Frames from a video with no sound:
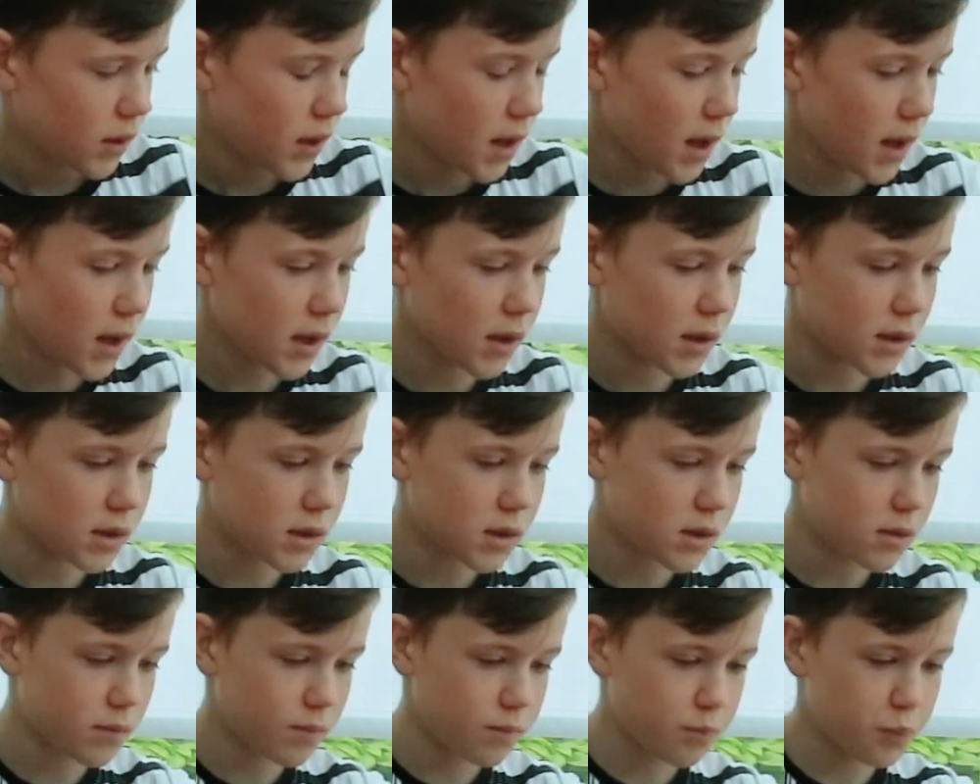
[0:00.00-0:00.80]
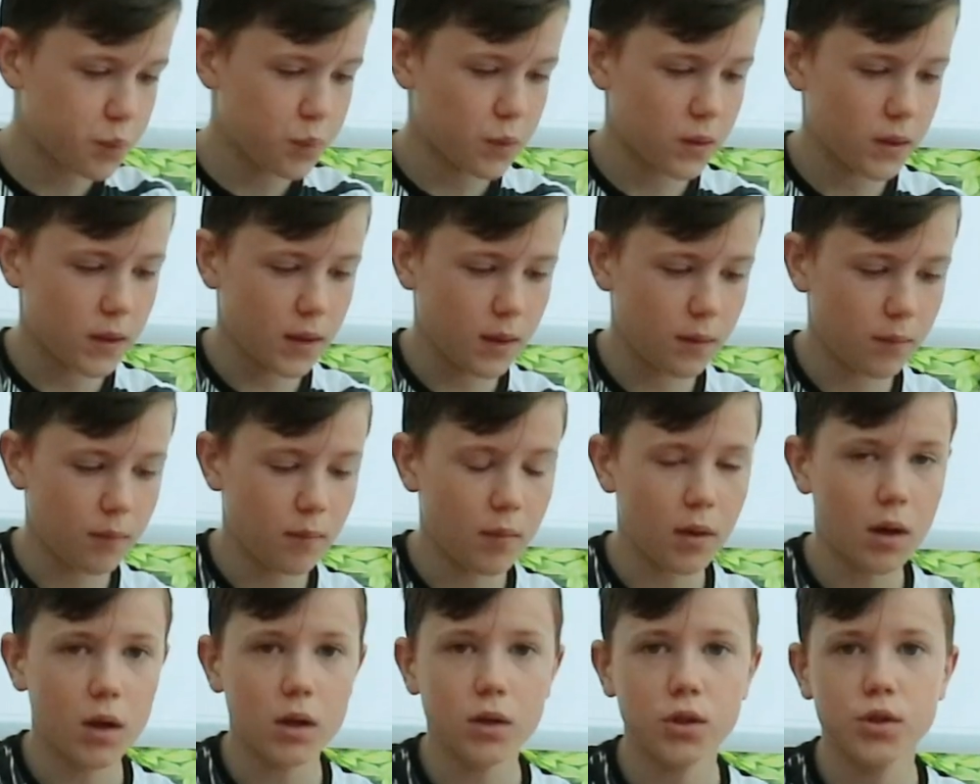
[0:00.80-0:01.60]
yeah, it's pretty
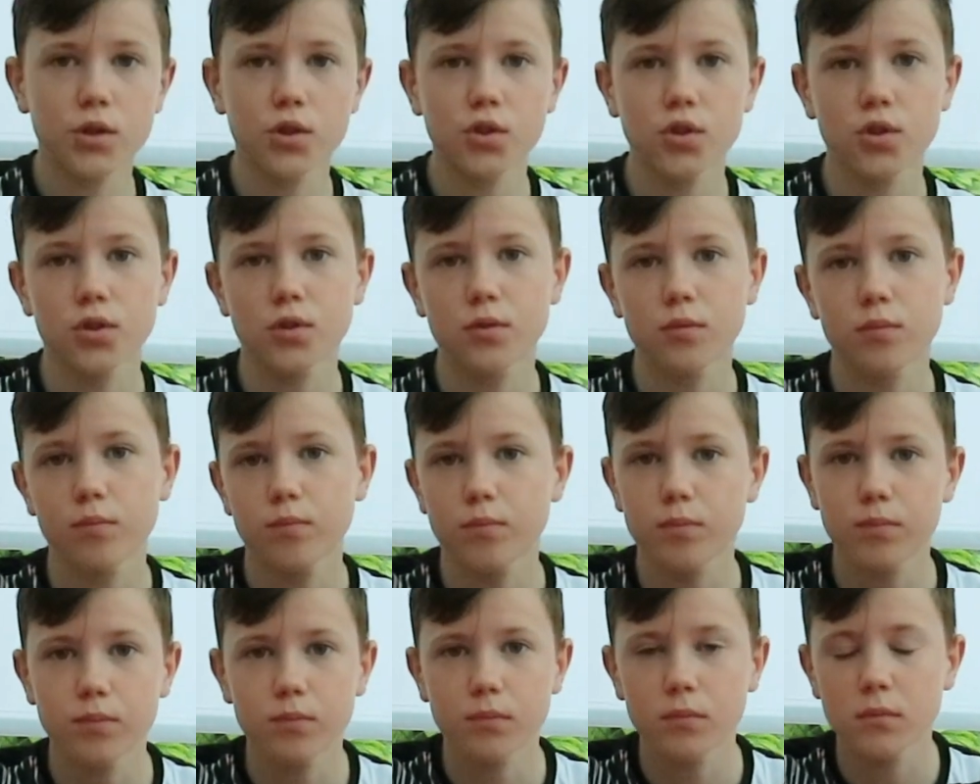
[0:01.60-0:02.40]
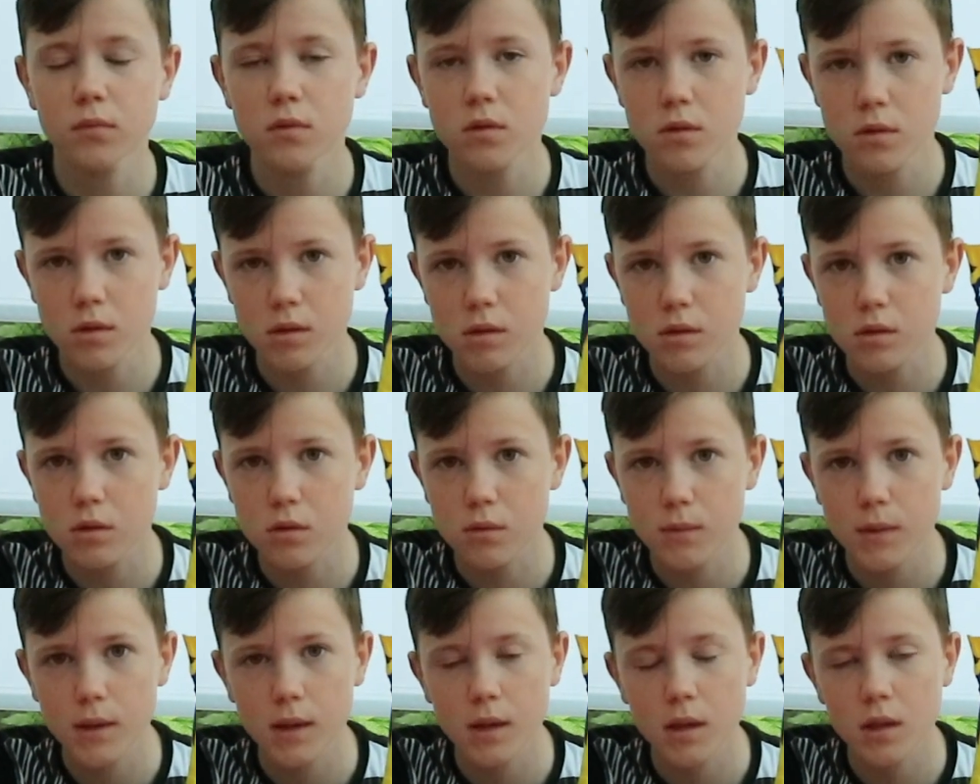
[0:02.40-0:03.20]
much
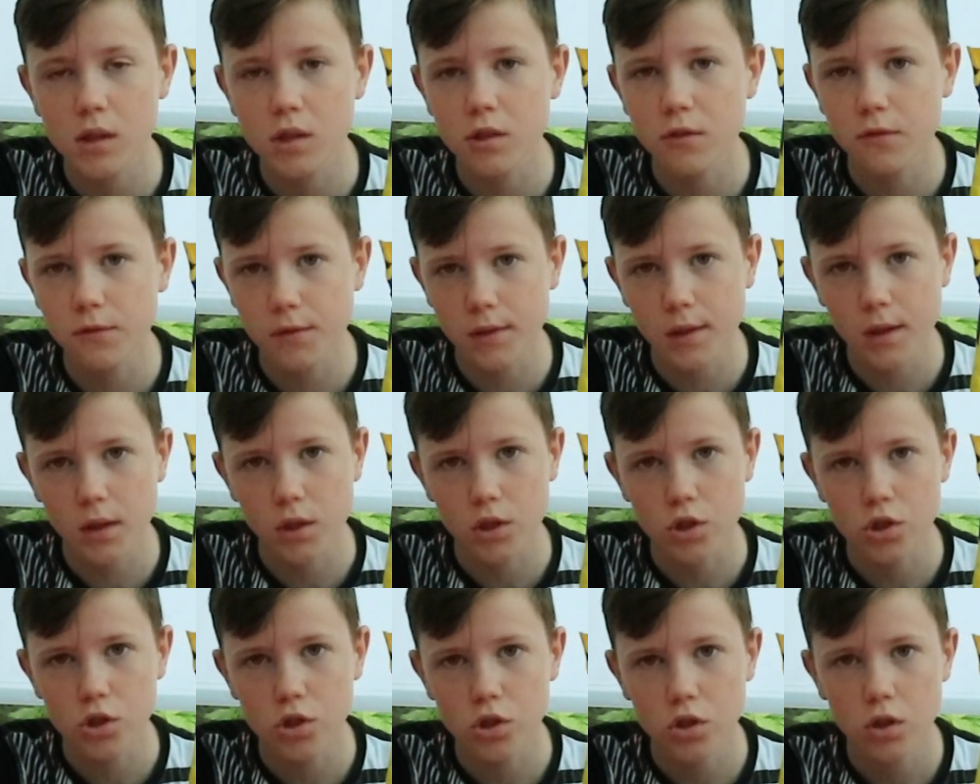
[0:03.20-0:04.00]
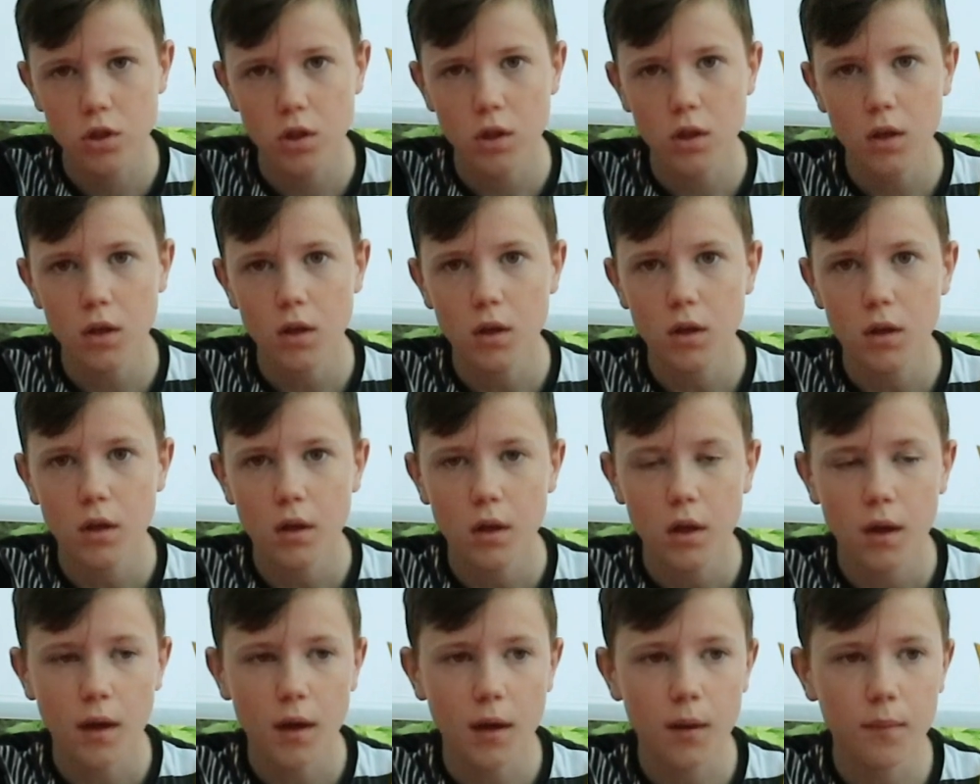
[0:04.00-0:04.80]
Swedish fish.
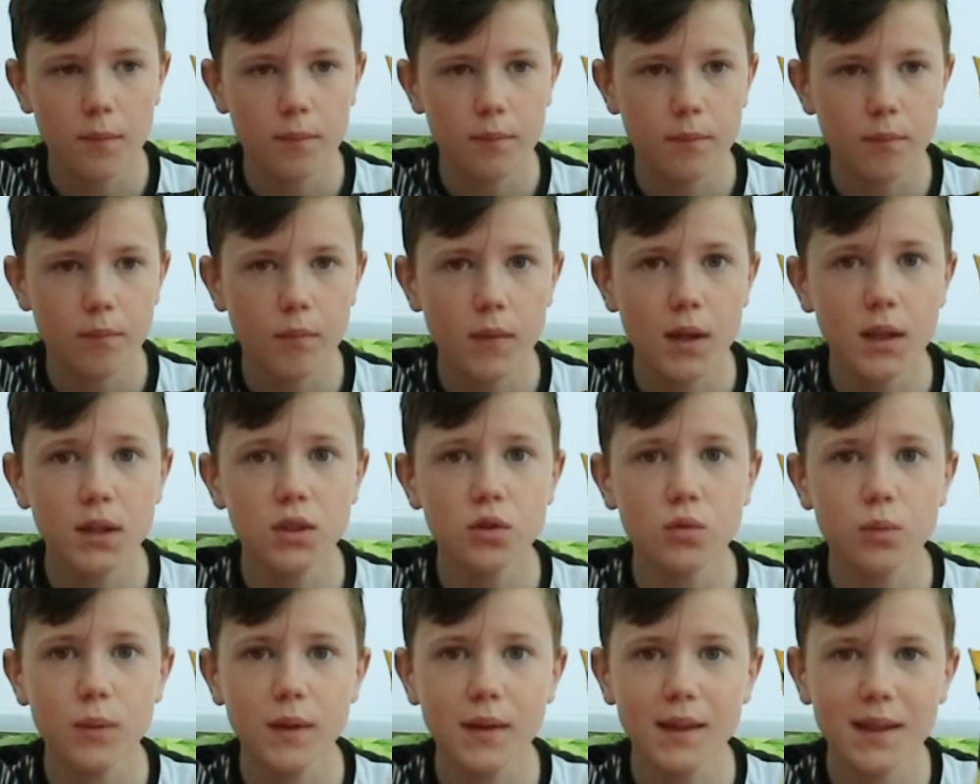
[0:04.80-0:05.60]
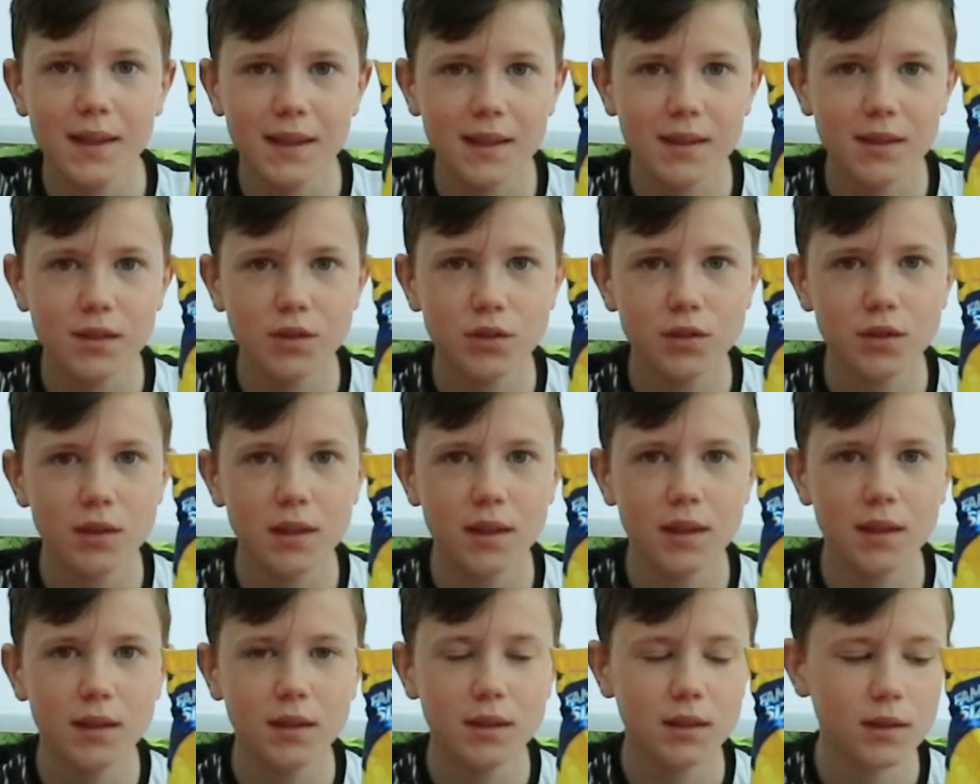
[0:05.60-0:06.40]
Um, that's us in,
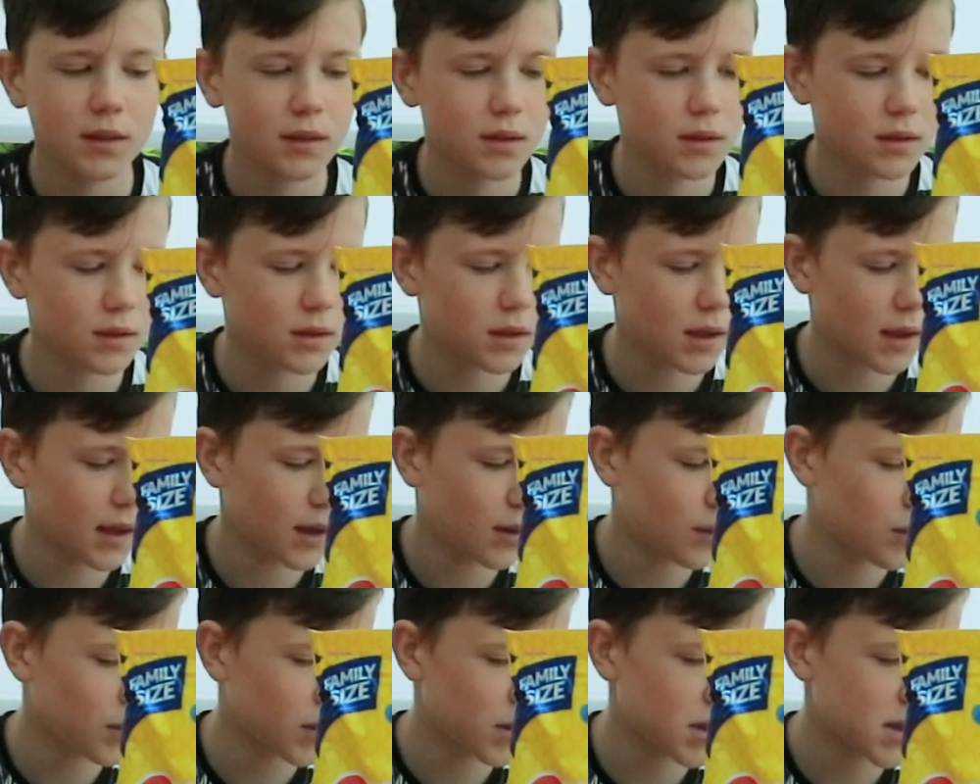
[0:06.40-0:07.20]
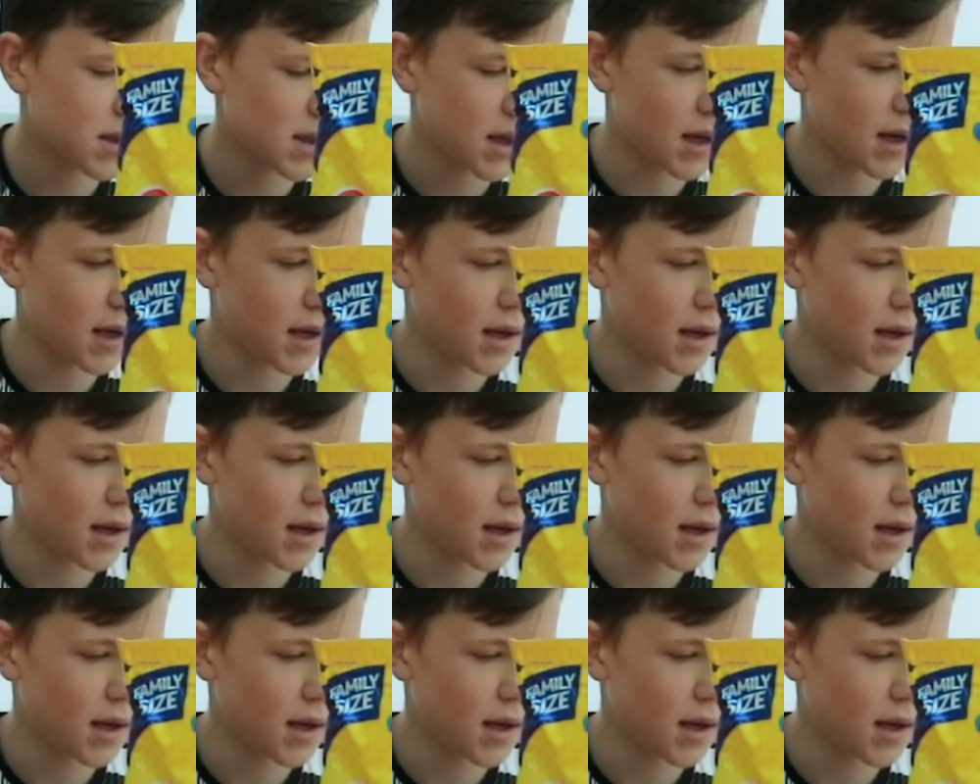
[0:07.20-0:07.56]
in like what's in